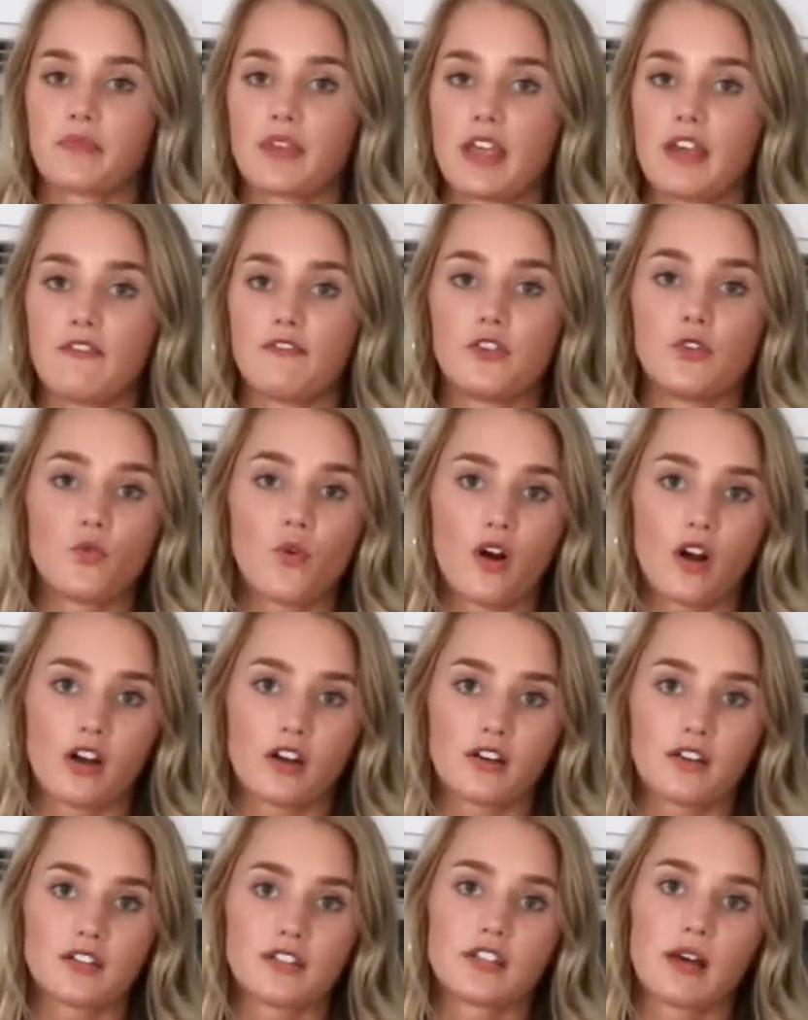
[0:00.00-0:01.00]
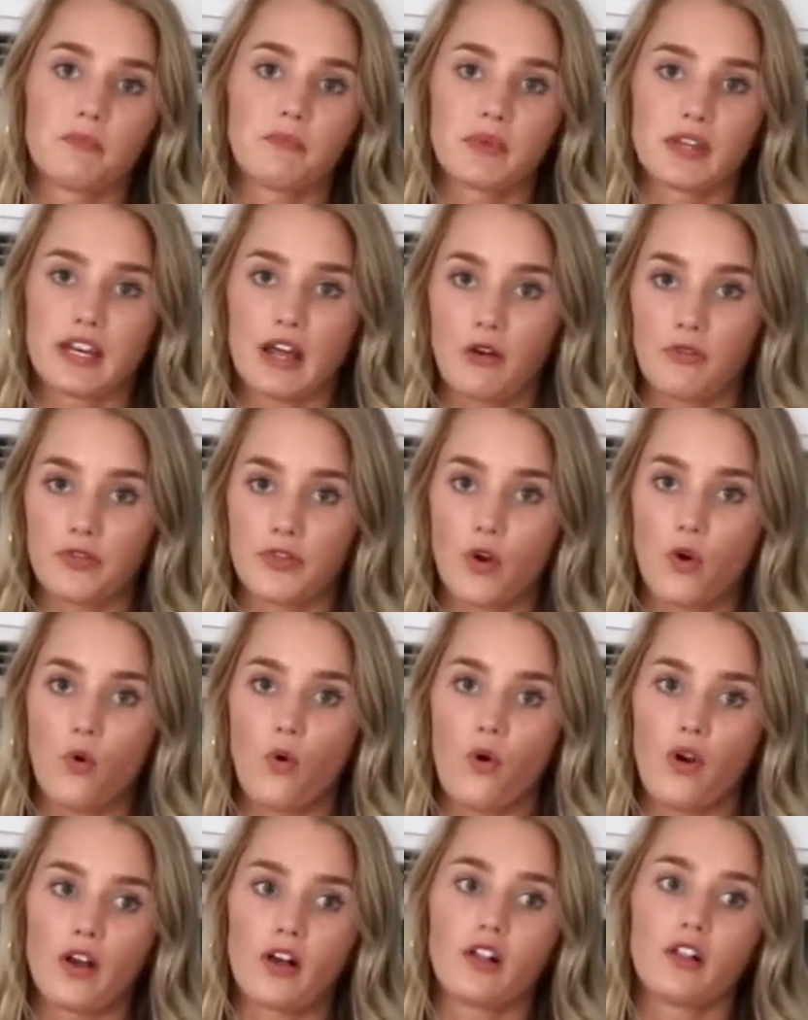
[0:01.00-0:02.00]
if you aren't dumping out the
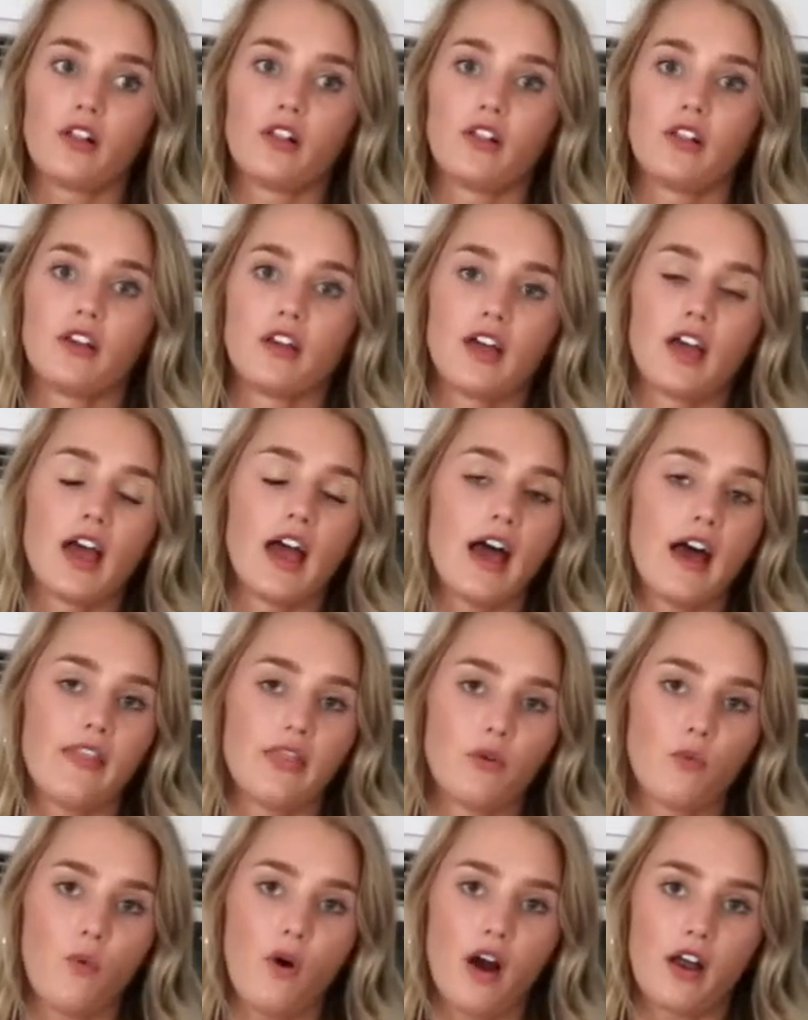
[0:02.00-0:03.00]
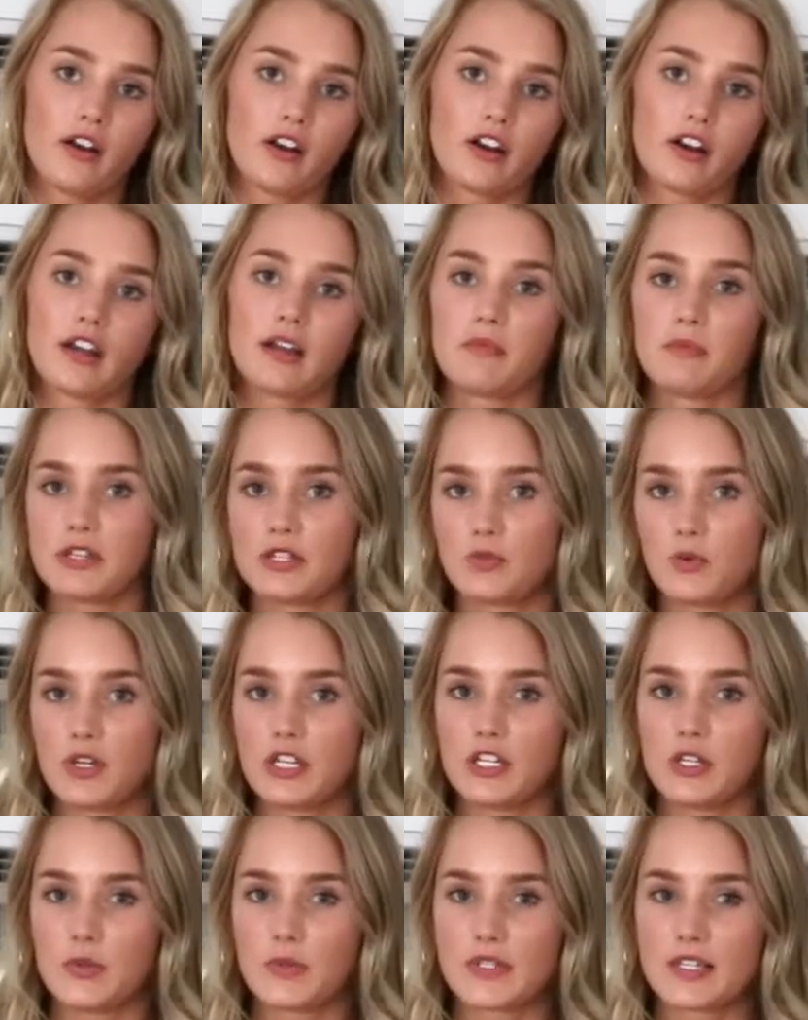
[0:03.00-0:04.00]
oil and the water in between
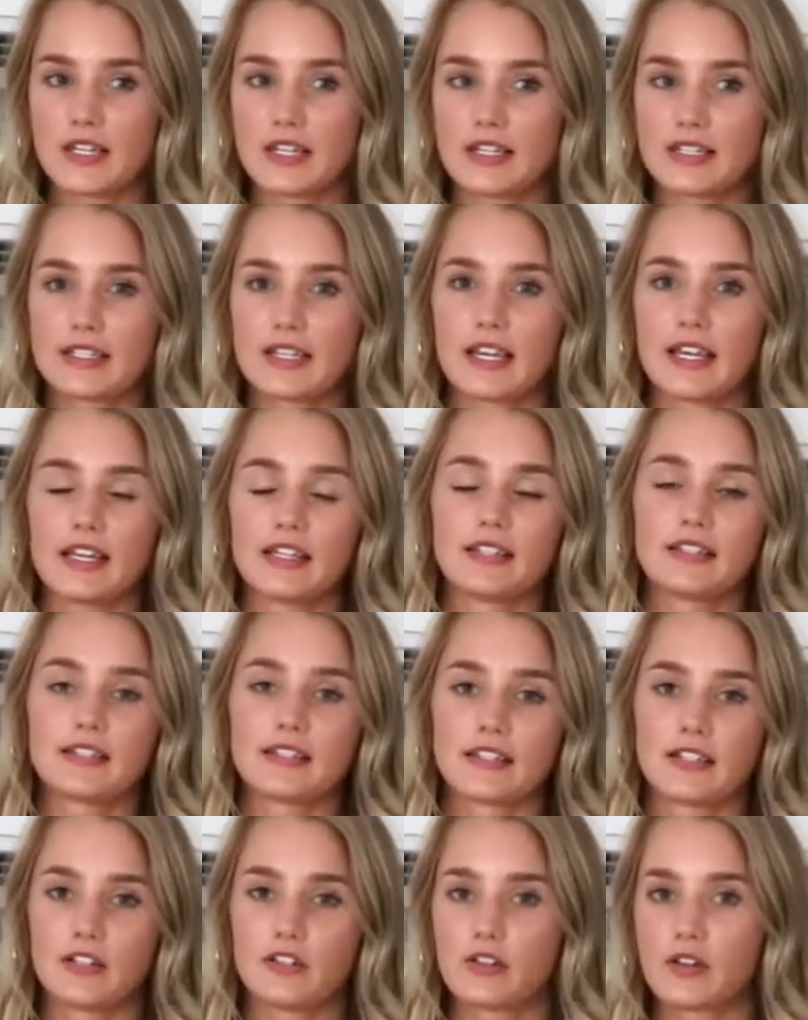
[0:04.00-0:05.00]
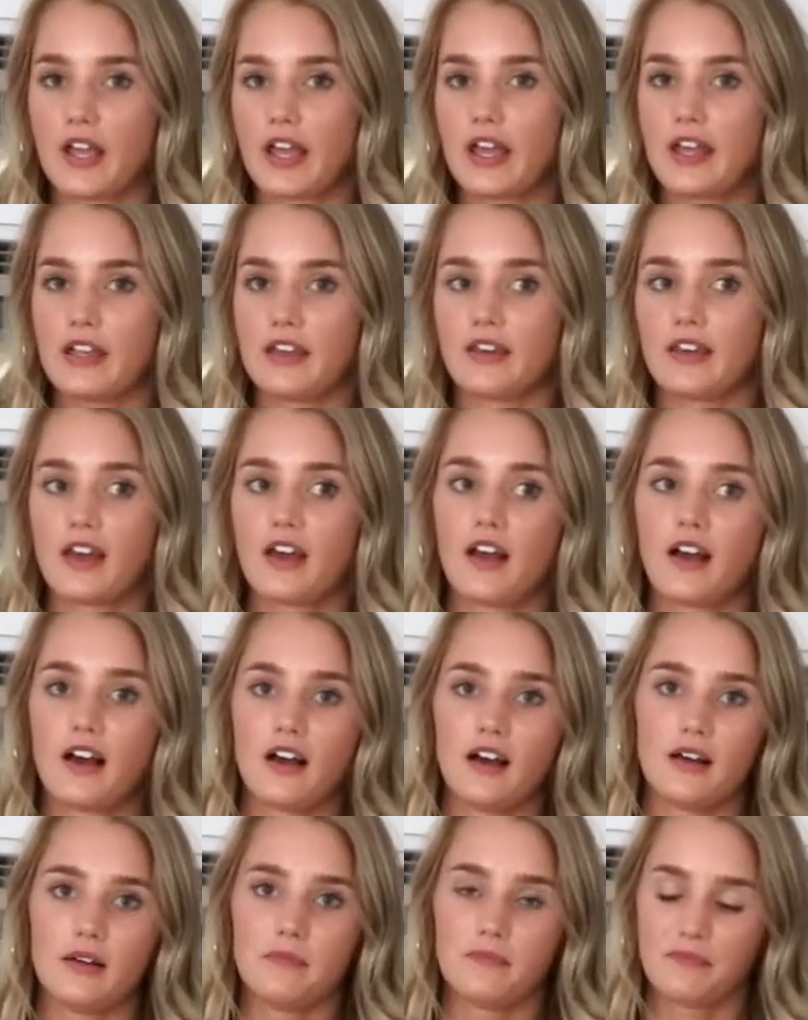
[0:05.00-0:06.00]
uses, it still can
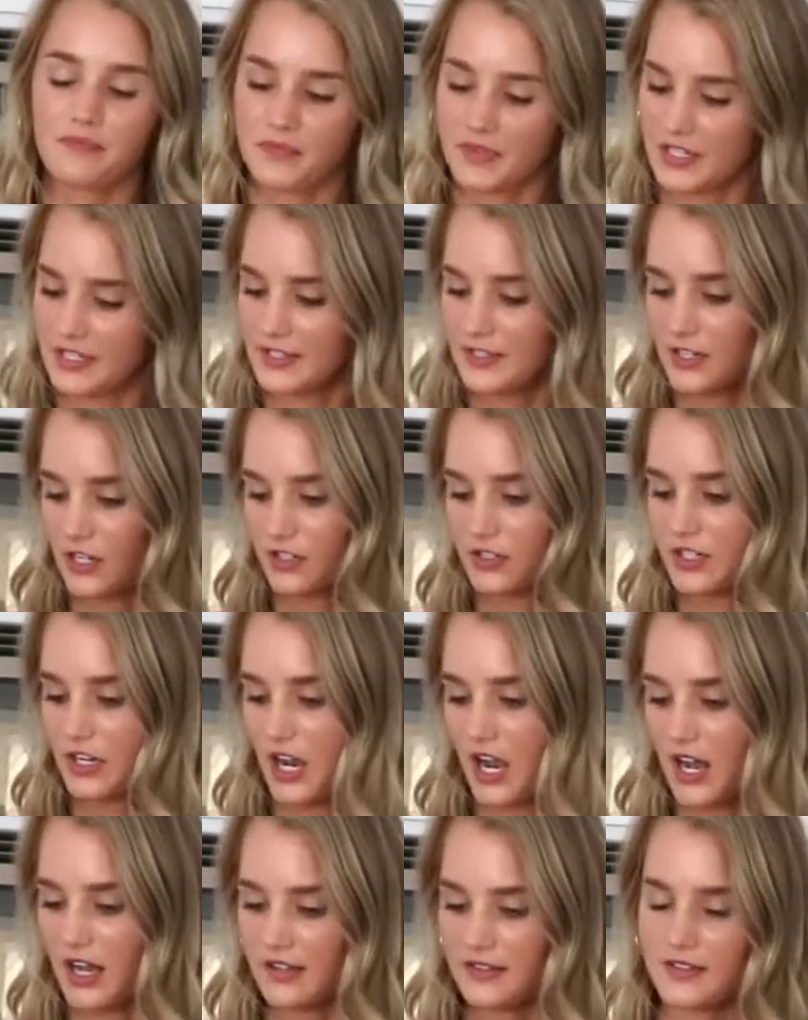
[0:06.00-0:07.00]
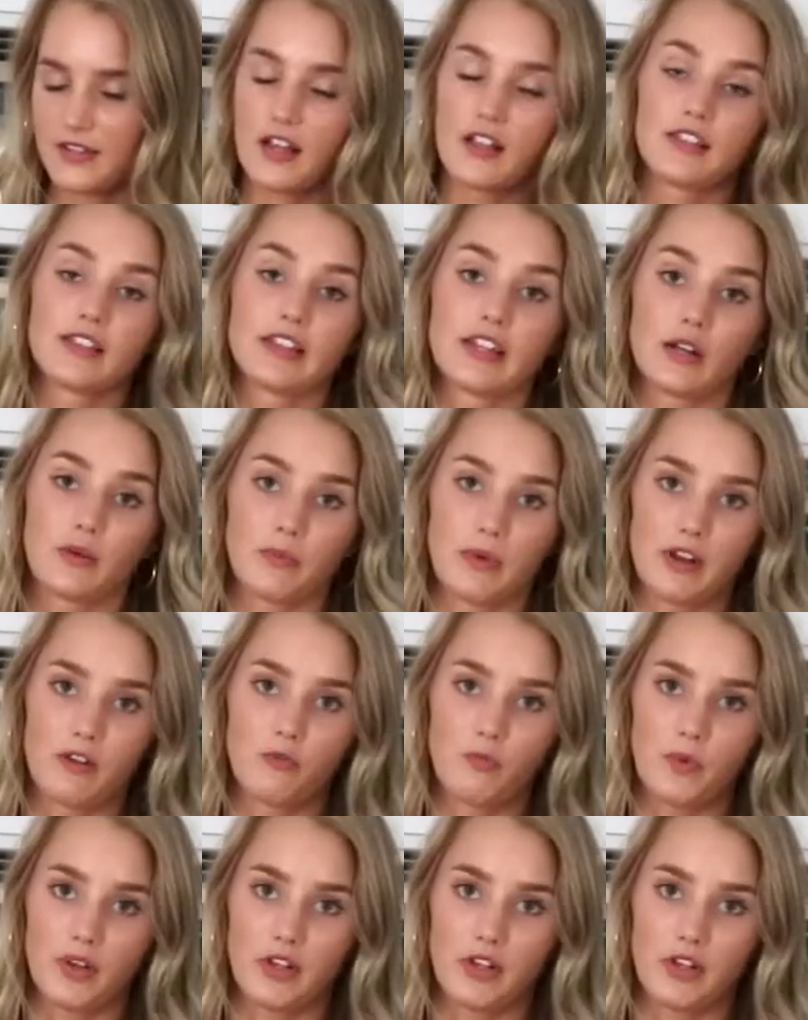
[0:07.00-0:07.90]
start to cause a little bit of